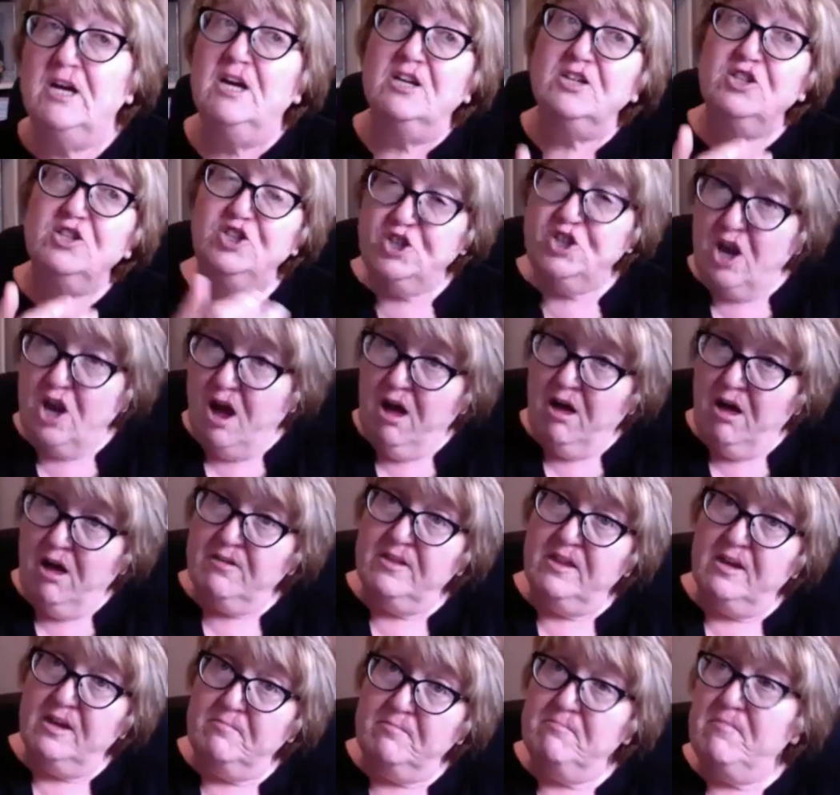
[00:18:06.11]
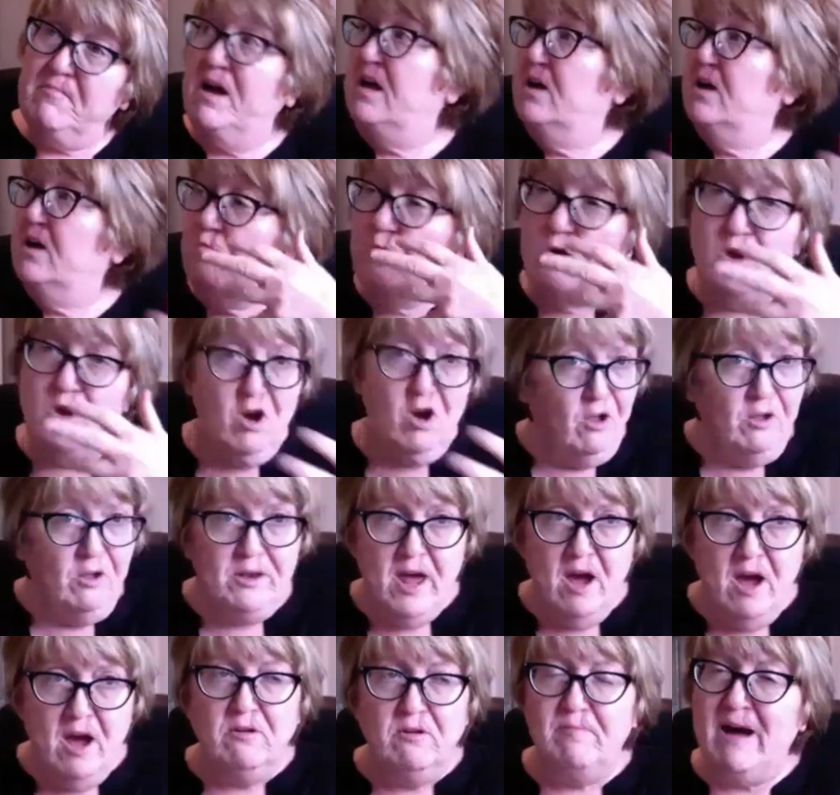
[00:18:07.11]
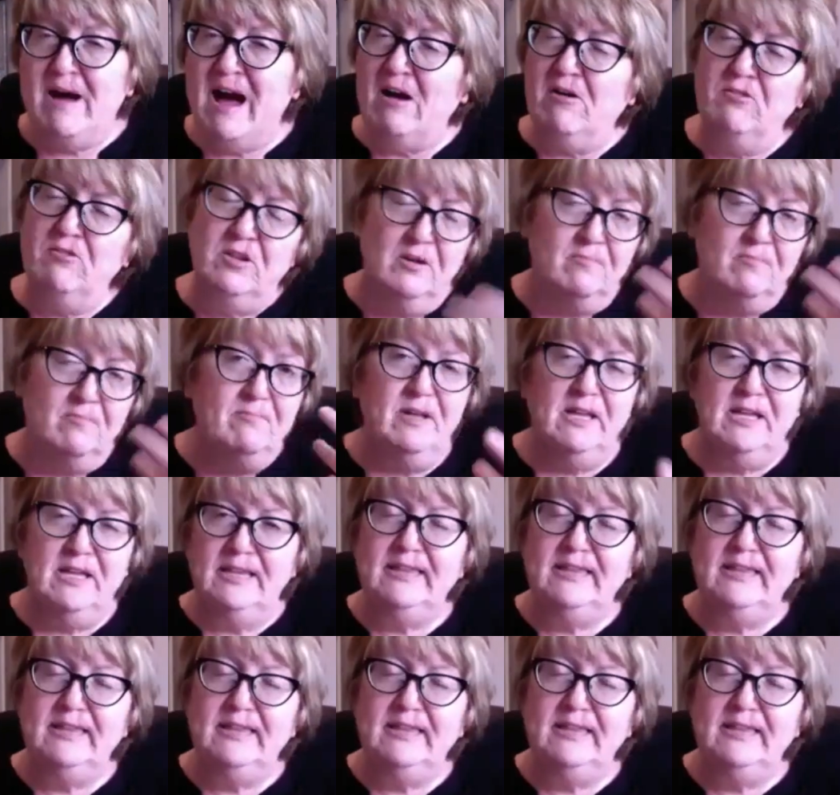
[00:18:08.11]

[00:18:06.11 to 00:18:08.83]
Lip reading: chart them. We all know about them.